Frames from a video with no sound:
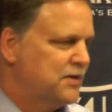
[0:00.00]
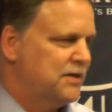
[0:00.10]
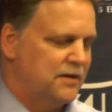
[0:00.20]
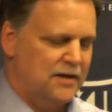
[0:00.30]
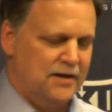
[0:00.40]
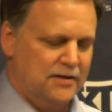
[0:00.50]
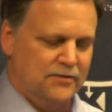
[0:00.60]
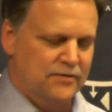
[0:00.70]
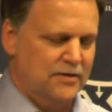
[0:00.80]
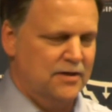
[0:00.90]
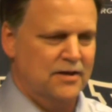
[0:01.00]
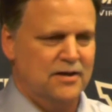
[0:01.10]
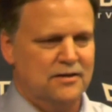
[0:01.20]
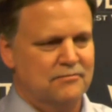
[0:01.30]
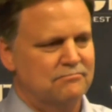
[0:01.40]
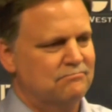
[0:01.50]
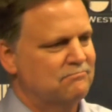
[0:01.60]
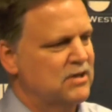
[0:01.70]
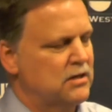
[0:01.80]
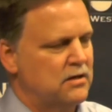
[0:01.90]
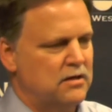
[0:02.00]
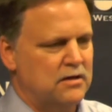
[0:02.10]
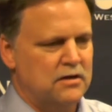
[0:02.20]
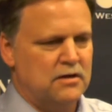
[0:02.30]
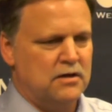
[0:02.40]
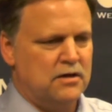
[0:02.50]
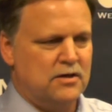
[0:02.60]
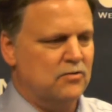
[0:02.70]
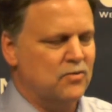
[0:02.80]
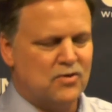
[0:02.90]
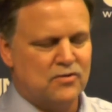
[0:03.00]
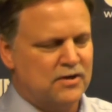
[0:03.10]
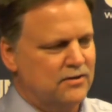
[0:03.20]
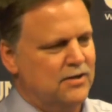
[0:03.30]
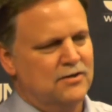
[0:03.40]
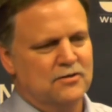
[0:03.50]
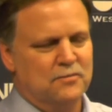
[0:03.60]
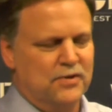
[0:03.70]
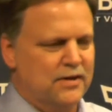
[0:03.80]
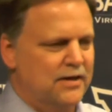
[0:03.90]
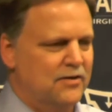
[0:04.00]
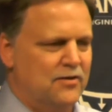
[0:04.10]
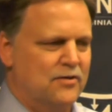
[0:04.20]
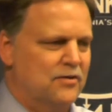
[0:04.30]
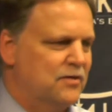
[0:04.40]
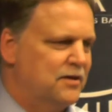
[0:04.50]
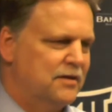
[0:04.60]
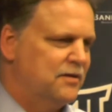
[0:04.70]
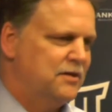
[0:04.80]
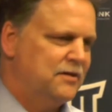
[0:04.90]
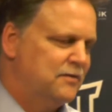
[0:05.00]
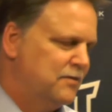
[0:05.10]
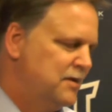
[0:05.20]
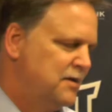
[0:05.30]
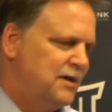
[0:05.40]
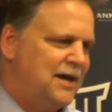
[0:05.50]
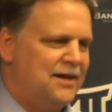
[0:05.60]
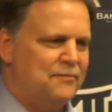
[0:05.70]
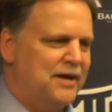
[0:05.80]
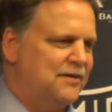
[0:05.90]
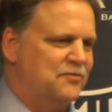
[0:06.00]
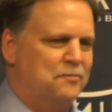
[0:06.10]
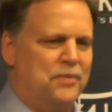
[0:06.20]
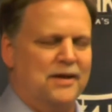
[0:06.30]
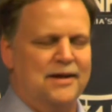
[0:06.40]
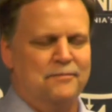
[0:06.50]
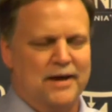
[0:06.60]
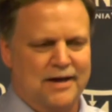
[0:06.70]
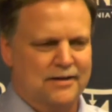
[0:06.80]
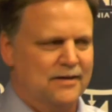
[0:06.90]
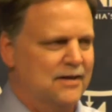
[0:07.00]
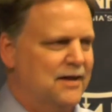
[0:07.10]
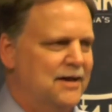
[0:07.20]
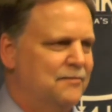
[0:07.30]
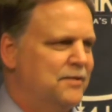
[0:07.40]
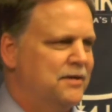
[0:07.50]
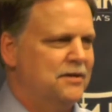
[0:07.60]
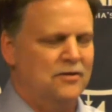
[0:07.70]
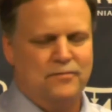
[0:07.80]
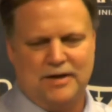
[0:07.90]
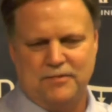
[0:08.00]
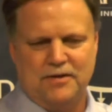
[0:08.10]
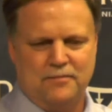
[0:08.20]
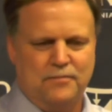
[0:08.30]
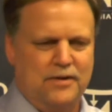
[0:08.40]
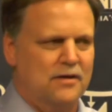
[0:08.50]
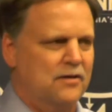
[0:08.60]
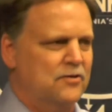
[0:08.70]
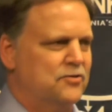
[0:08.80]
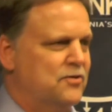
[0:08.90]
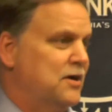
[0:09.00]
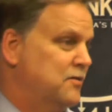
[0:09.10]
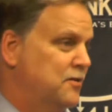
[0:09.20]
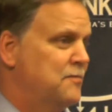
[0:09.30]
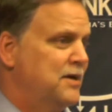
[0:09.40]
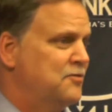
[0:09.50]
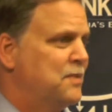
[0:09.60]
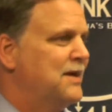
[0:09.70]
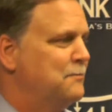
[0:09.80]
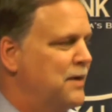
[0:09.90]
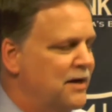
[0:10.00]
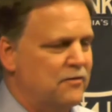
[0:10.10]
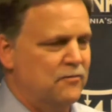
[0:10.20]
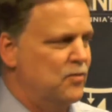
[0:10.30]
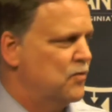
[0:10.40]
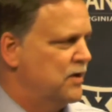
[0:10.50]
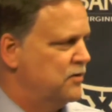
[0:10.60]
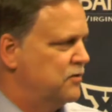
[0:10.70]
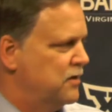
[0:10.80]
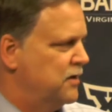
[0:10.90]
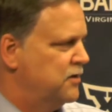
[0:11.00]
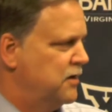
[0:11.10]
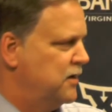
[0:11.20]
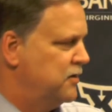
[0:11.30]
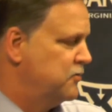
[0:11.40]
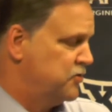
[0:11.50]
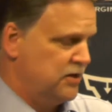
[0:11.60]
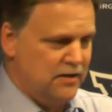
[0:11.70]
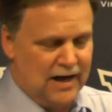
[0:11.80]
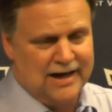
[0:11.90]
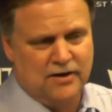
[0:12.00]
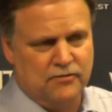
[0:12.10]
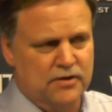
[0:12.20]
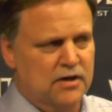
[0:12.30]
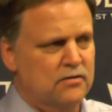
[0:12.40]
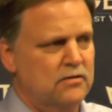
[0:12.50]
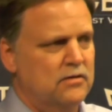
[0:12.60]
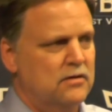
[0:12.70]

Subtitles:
really does, and you know, we're going to continue to play hard. You know, that didn't make us play bad today, but, you know, maybe a larger crowd could have made us play better with more energy. I don't know.